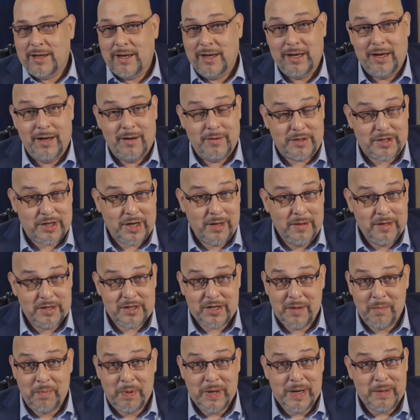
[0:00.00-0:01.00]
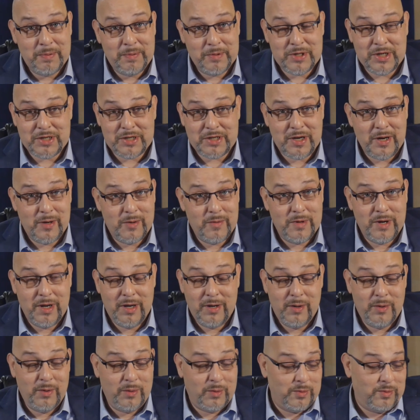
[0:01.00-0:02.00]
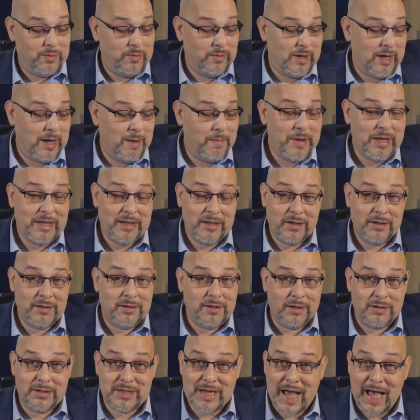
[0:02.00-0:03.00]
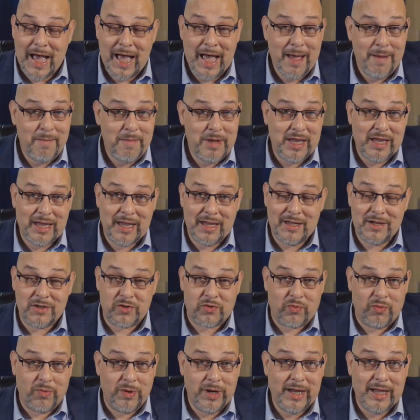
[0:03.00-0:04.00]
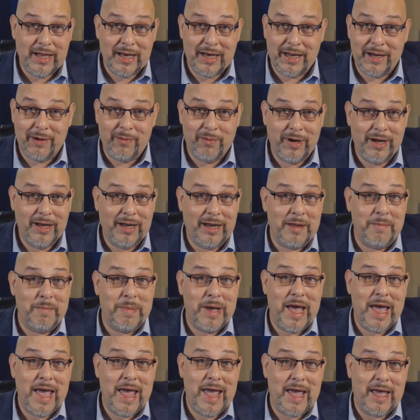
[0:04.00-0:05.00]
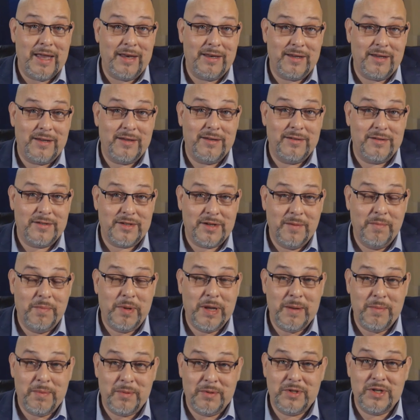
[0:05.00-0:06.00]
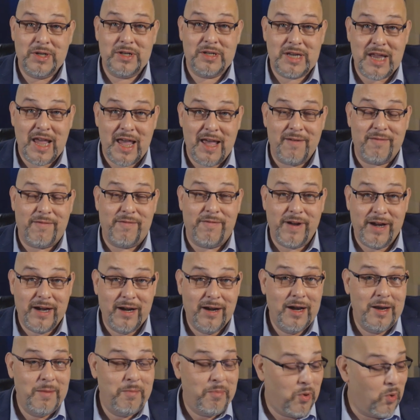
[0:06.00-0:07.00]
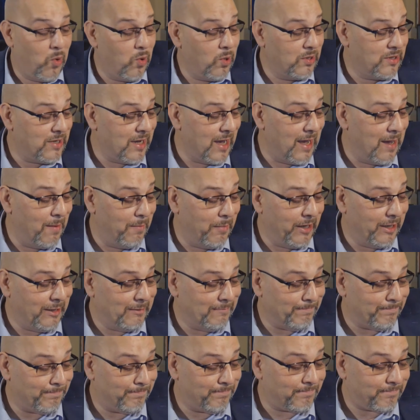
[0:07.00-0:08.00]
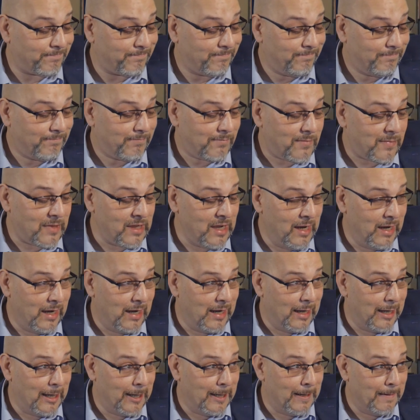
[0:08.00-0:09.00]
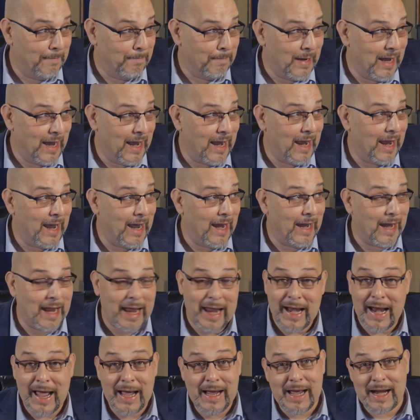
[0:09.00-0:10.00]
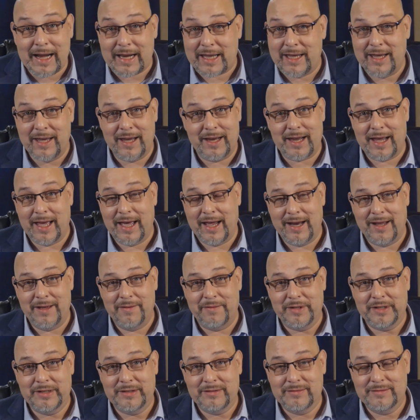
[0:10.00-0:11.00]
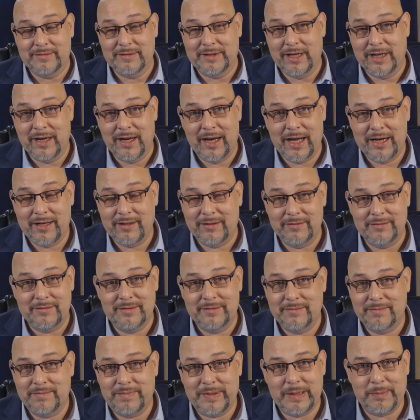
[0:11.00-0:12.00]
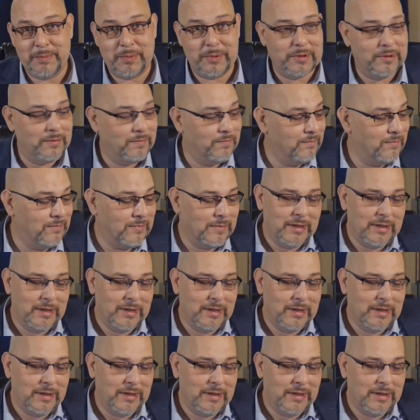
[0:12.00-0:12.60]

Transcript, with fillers: you know some some people just don't know i mean their their timing is really really bad some people just have very poor timing um and and i got a kick out of it you know i don't people